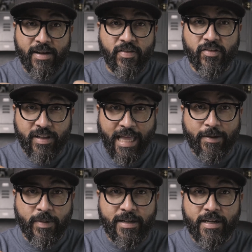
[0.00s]
There's a like
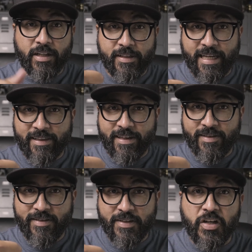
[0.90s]
button, looks like this.
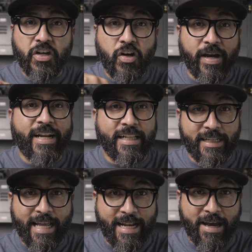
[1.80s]
You can go ahead and click
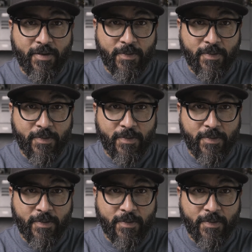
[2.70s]
that now.